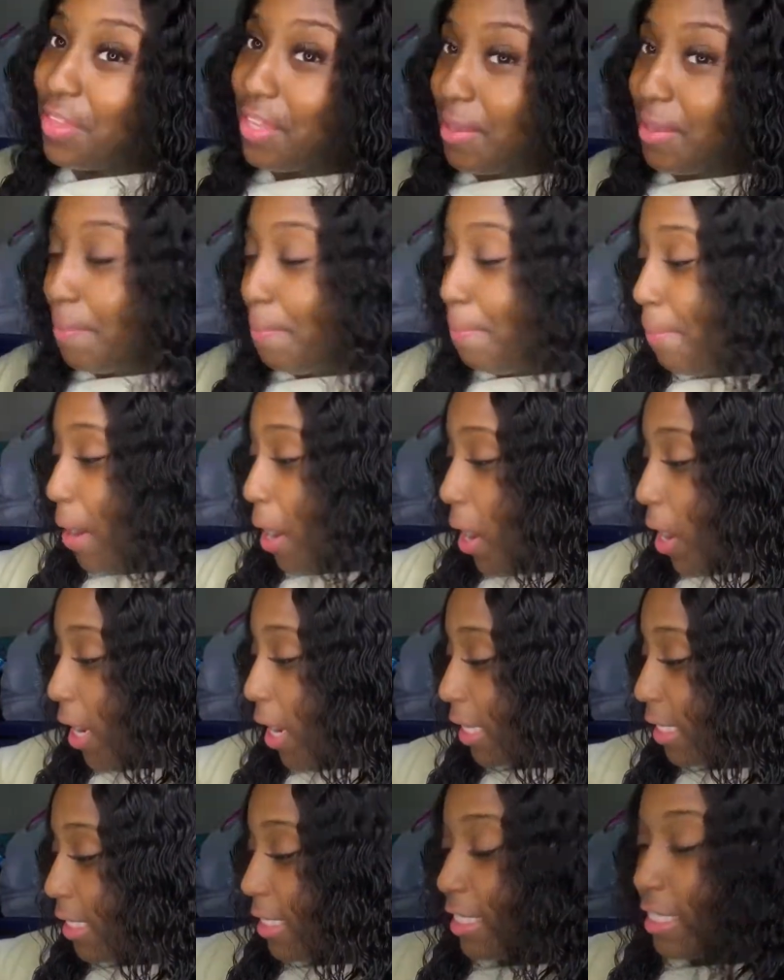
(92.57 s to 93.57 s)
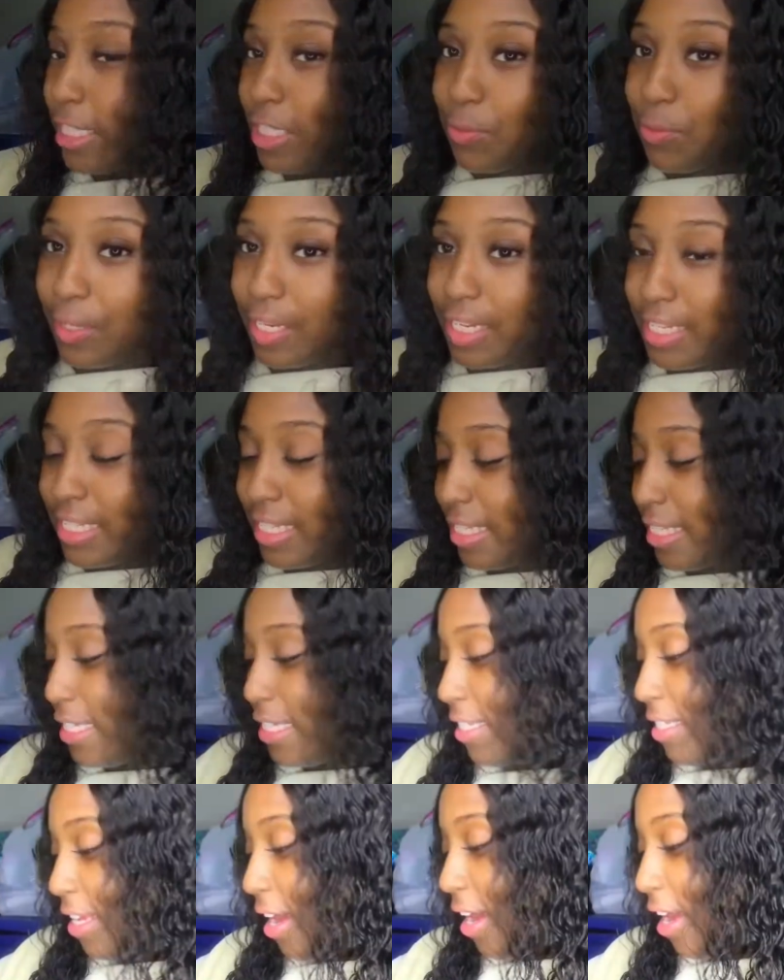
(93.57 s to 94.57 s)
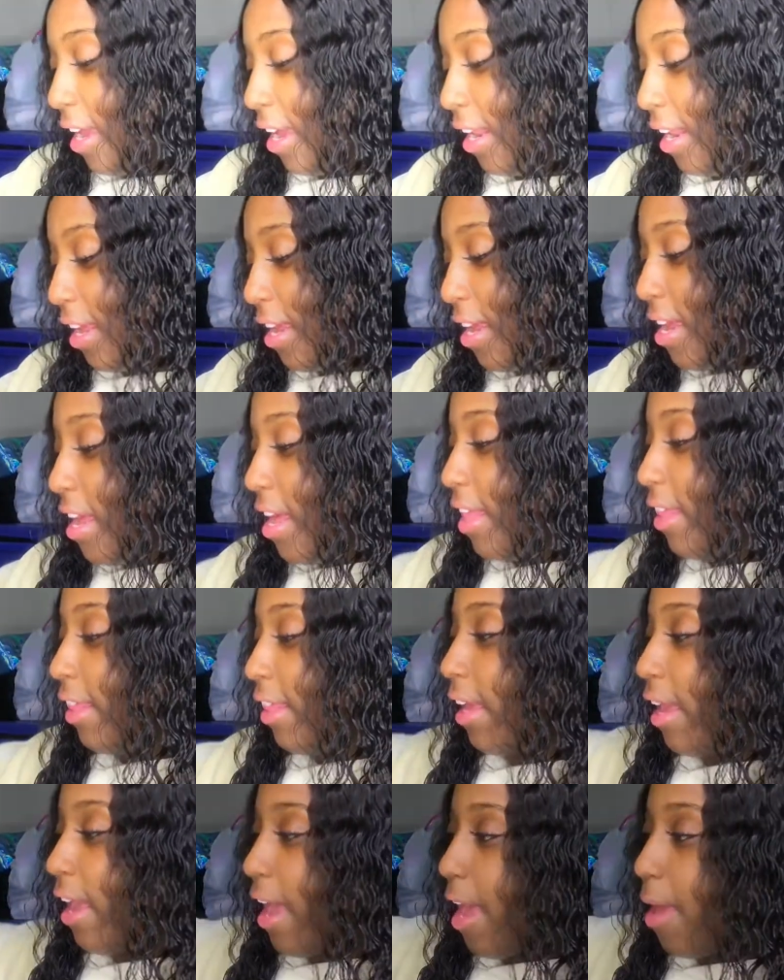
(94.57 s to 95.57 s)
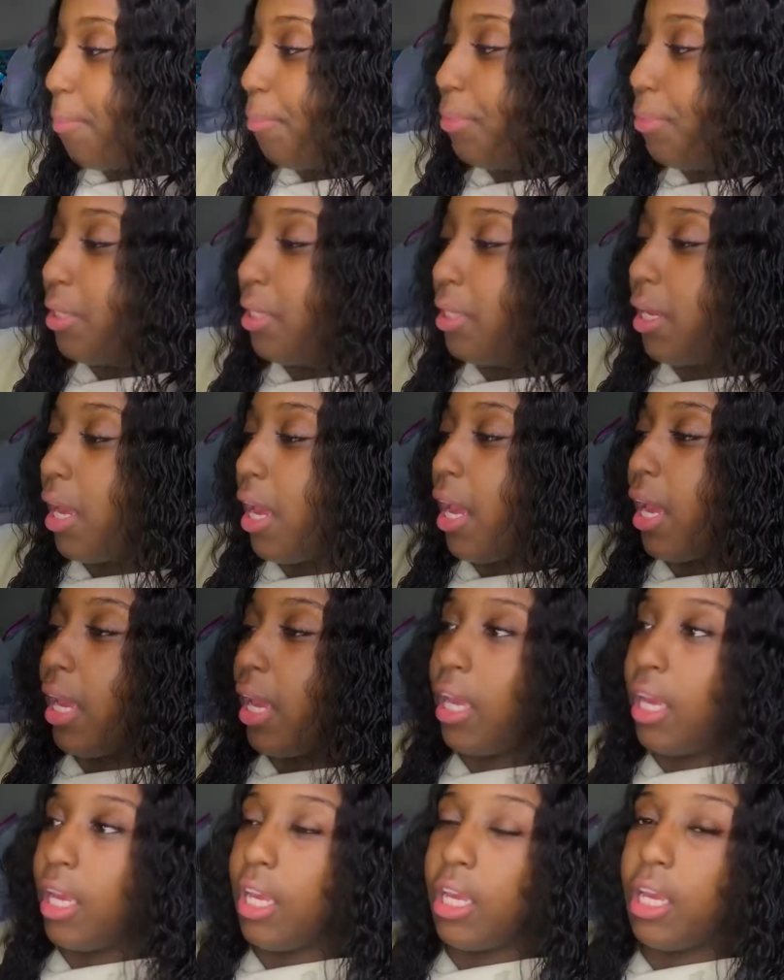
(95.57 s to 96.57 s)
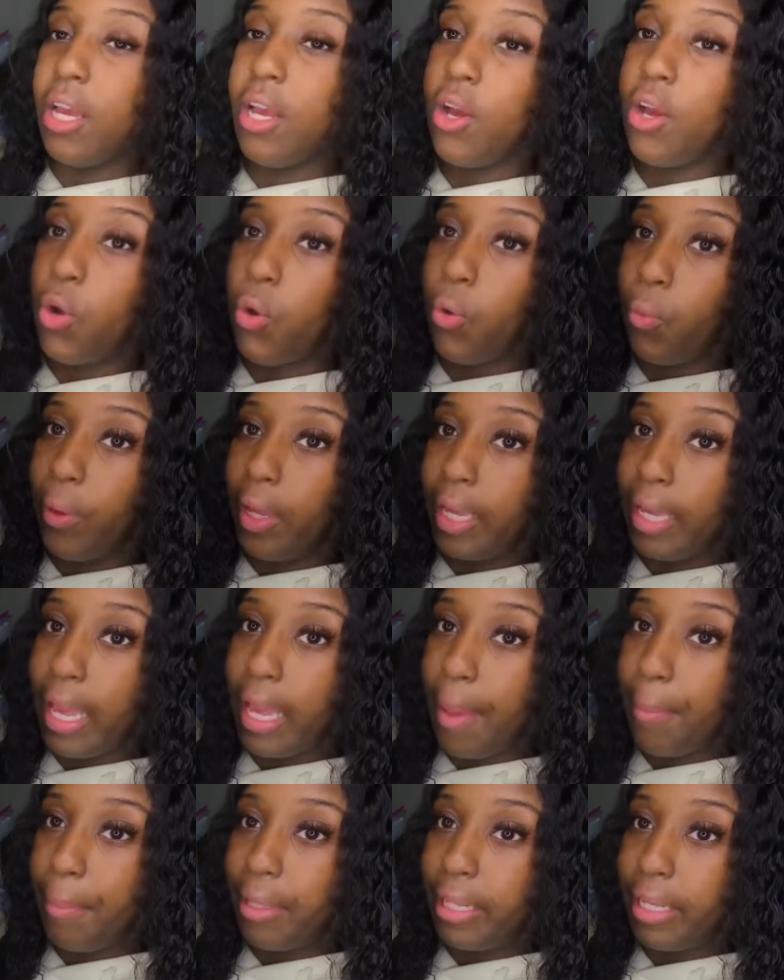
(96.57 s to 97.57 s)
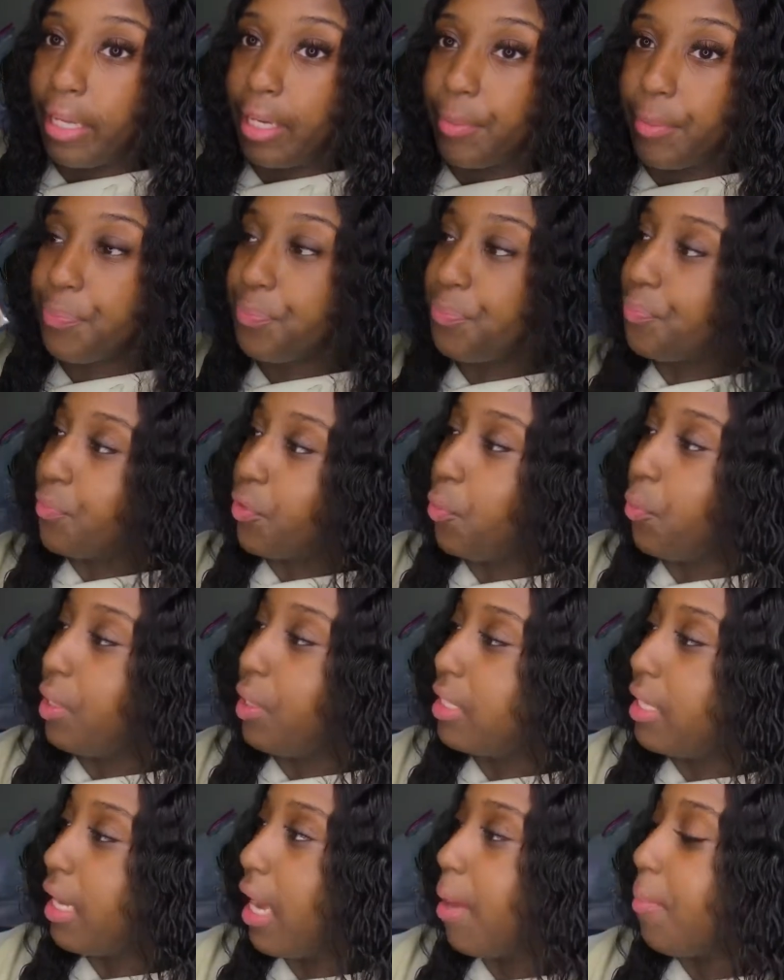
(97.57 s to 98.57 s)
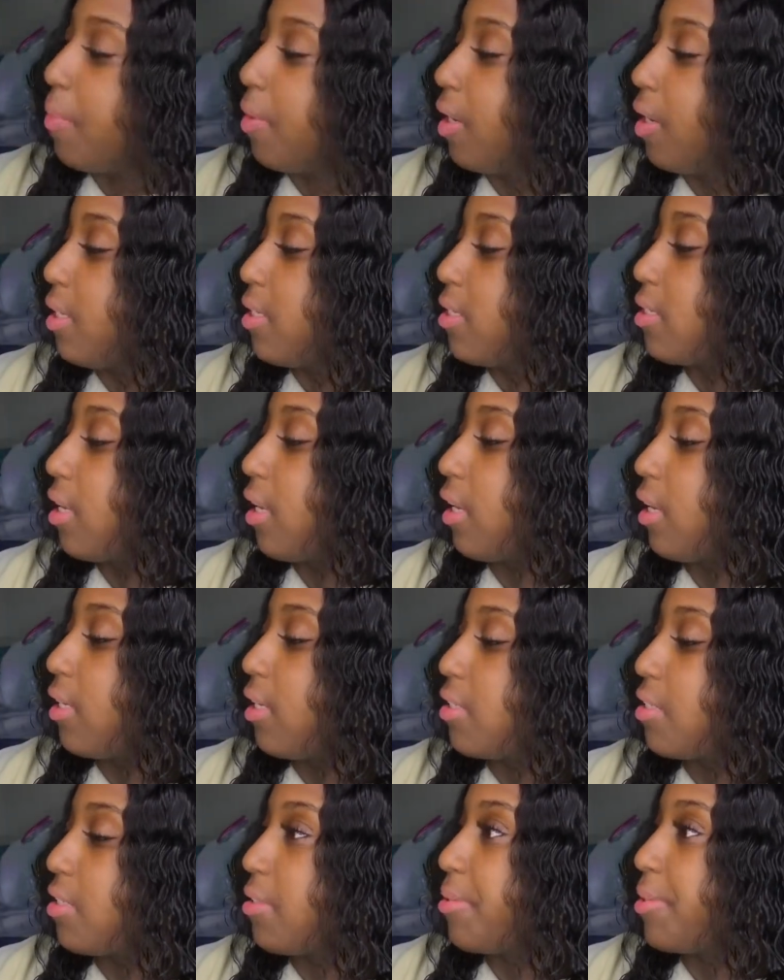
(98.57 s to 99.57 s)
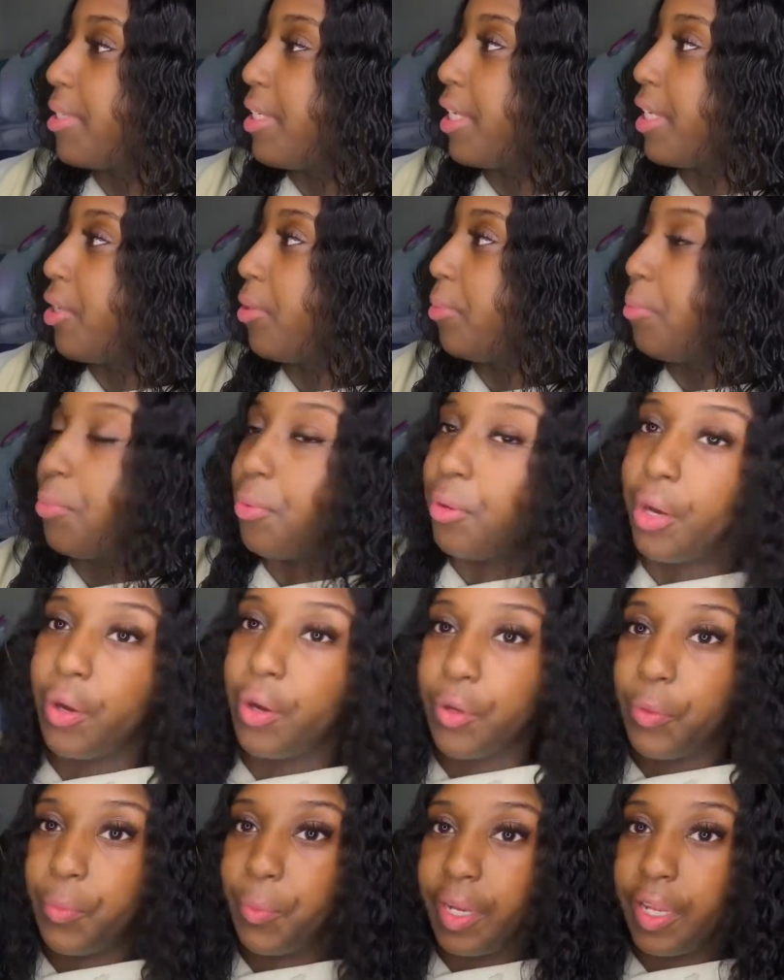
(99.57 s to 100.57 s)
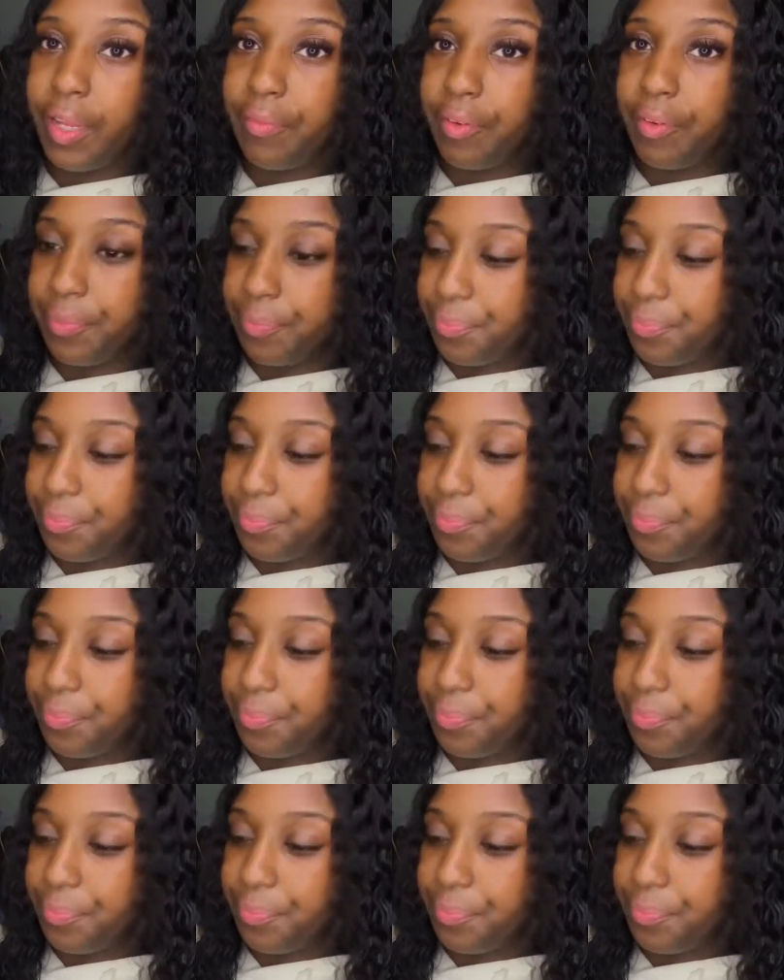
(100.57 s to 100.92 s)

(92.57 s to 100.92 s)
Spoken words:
the box, this is what is inside. They had put a wig cap in there, and it's, I guess, brown or whatever.